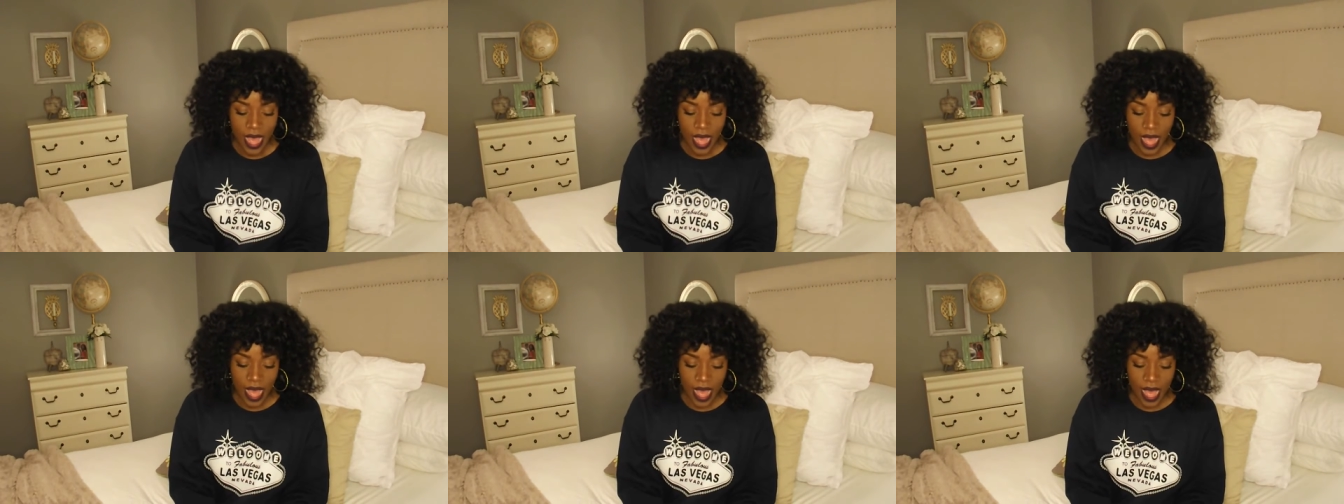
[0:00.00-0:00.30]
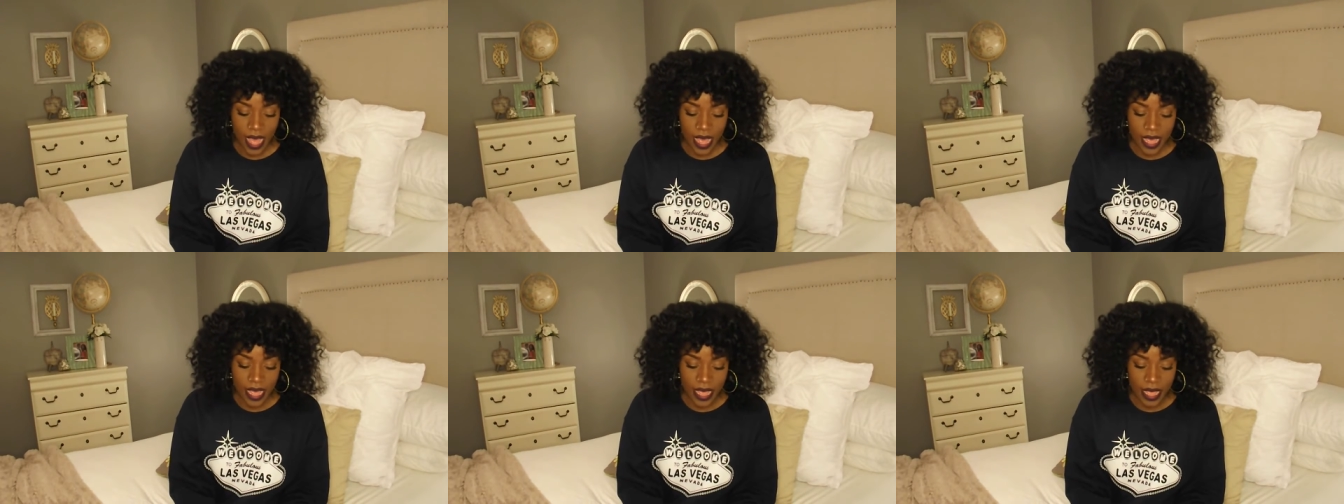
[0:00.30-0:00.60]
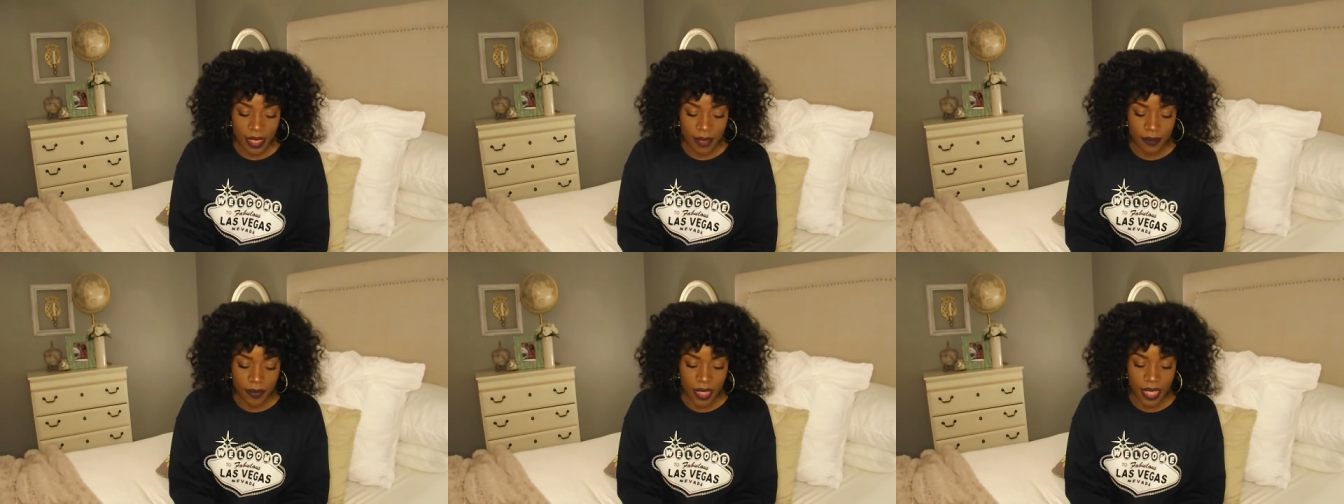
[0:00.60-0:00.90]
I
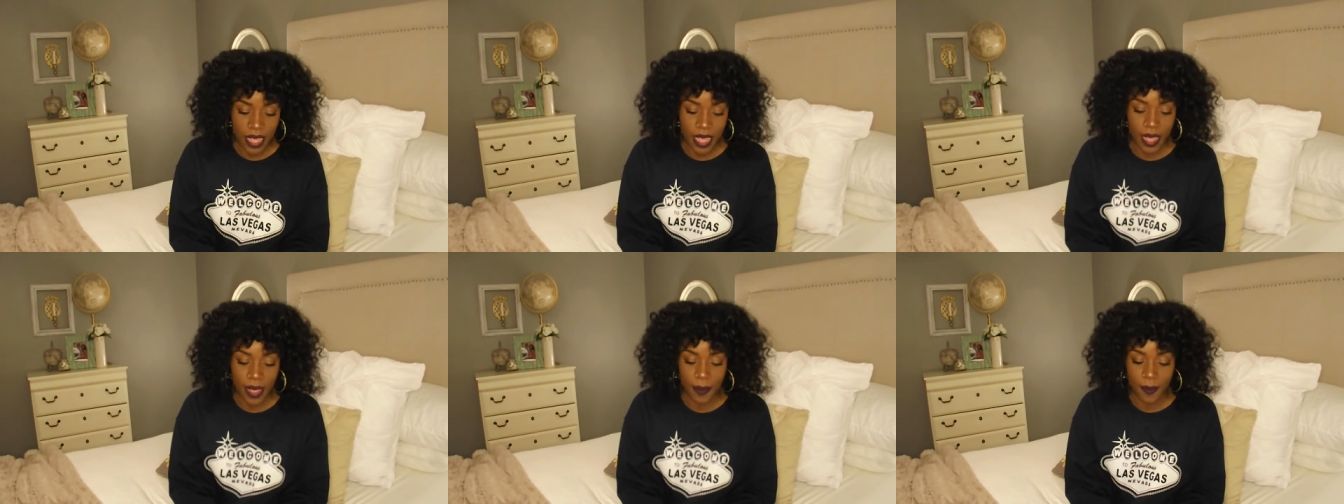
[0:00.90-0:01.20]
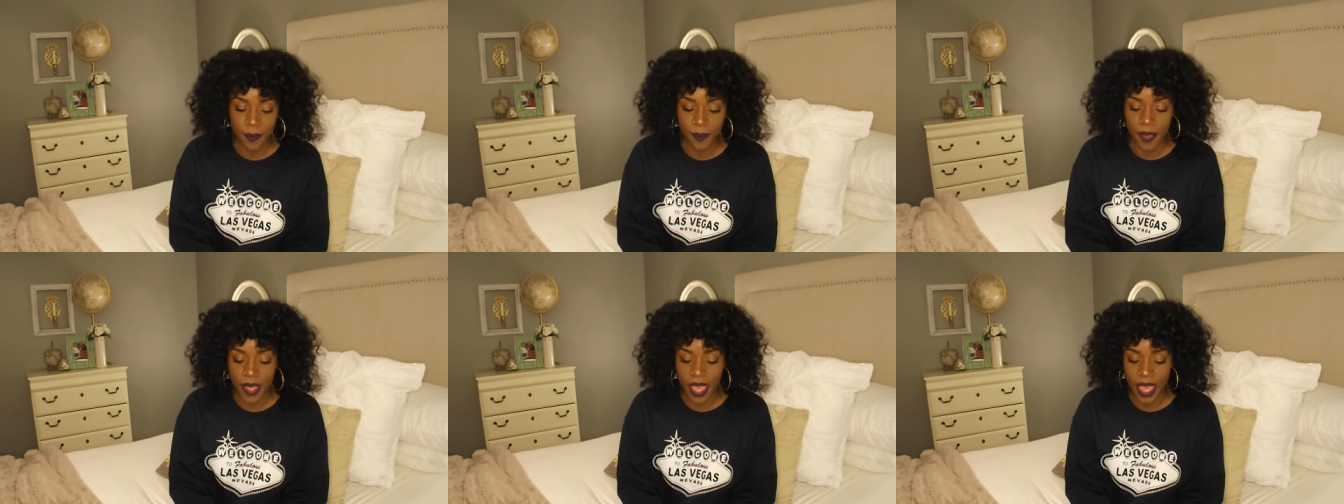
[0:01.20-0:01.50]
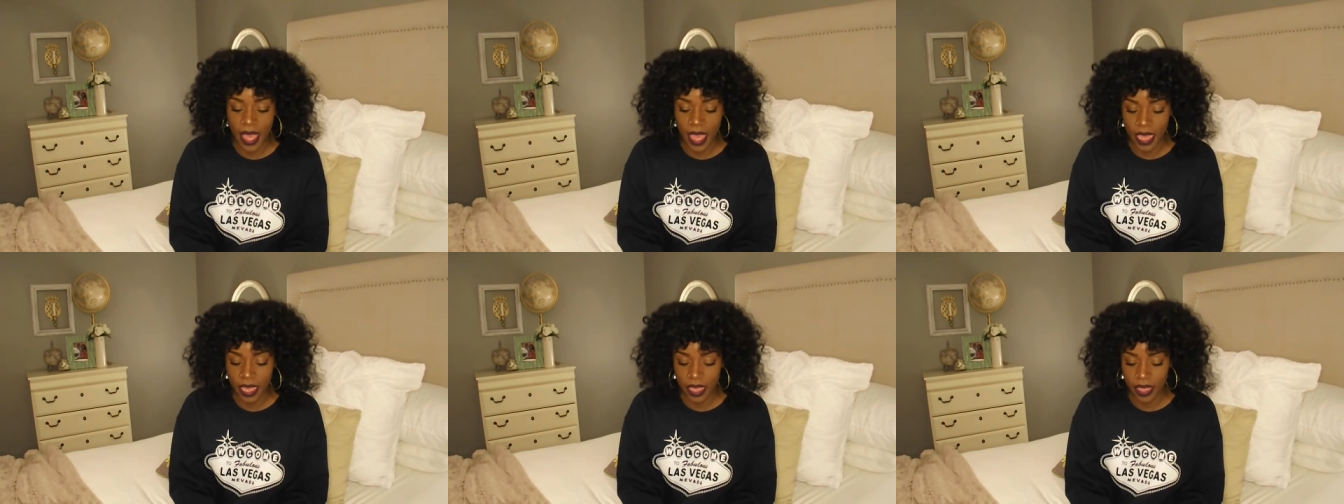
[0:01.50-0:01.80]
am
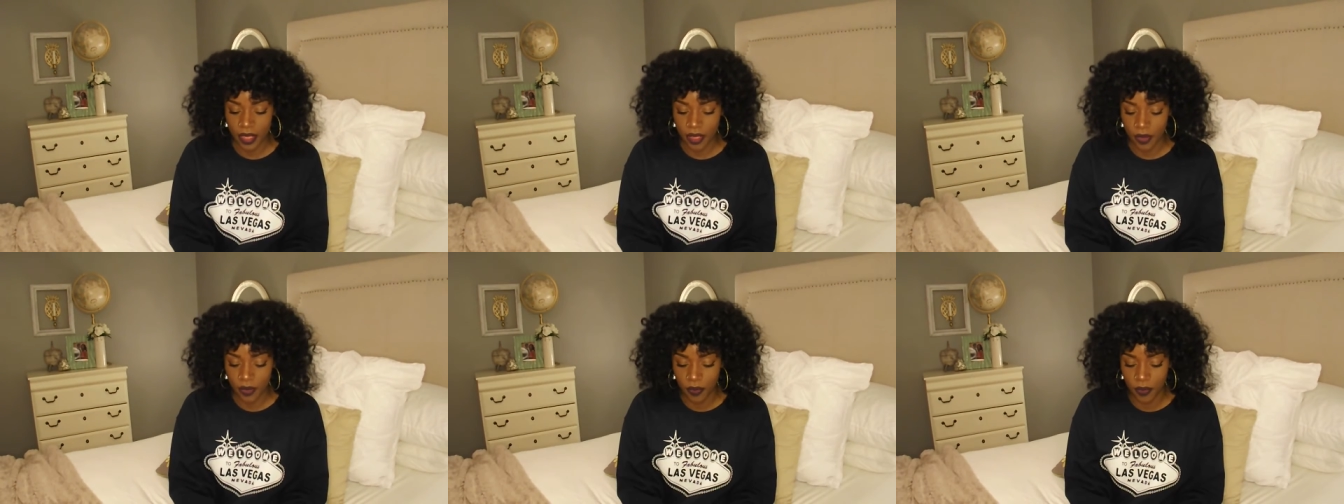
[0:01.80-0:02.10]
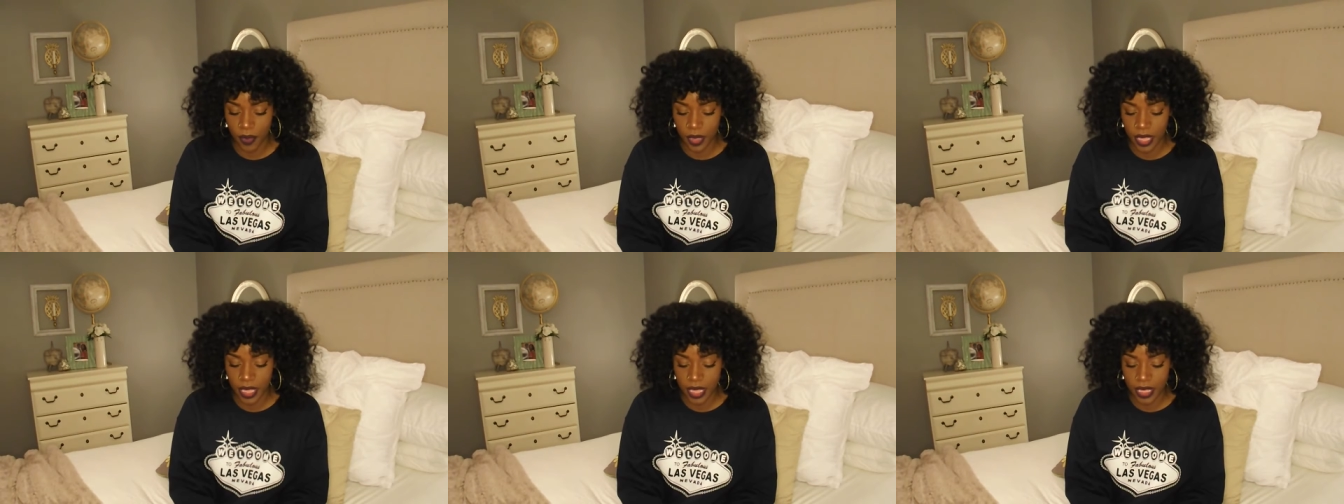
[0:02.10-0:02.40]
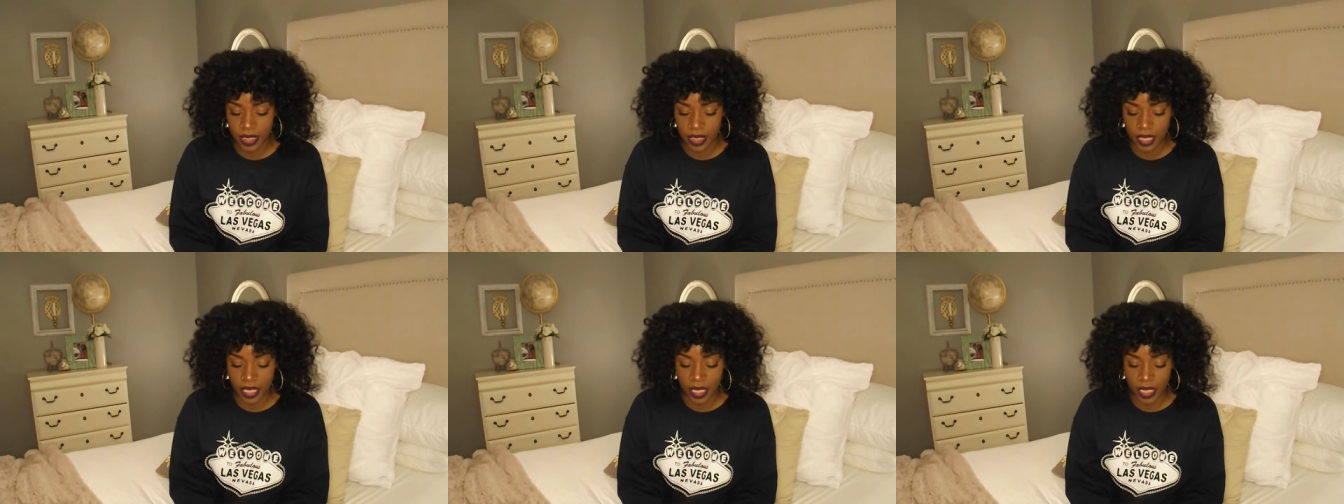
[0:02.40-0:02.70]
back with
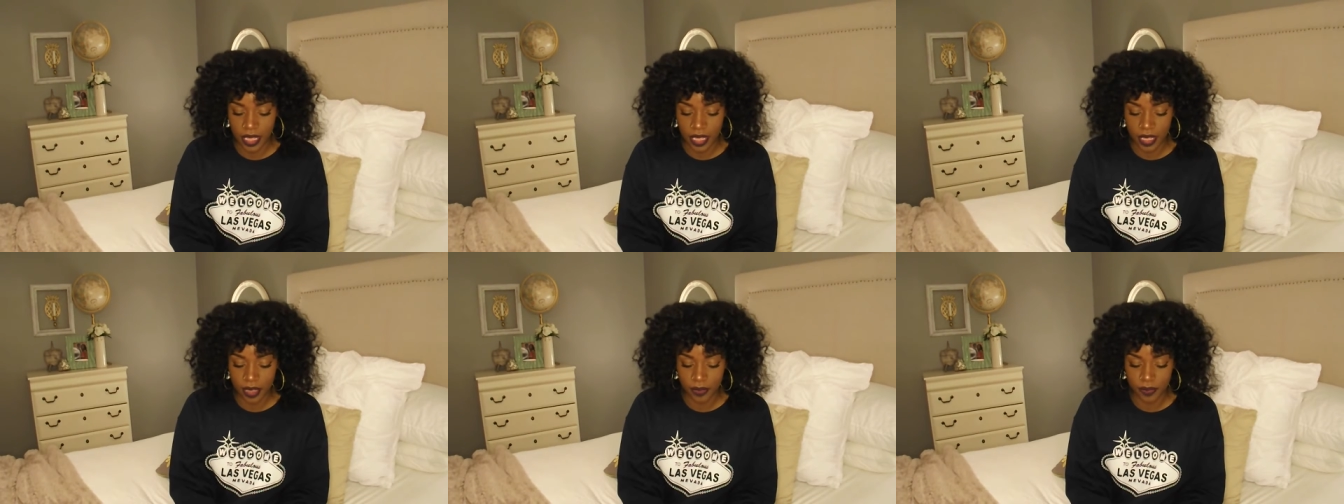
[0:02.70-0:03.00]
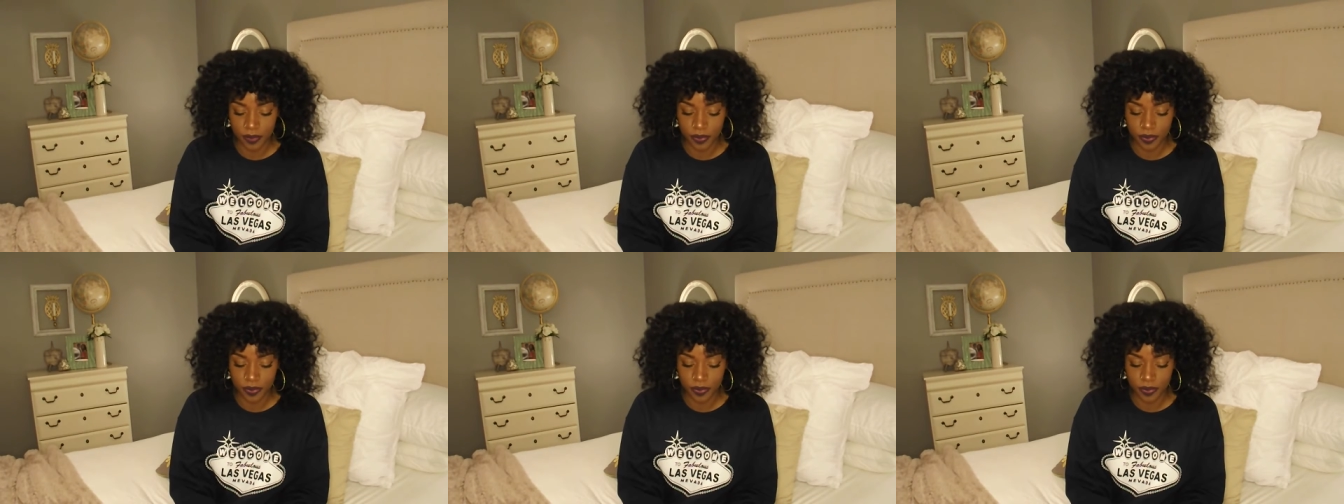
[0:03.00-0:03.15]
some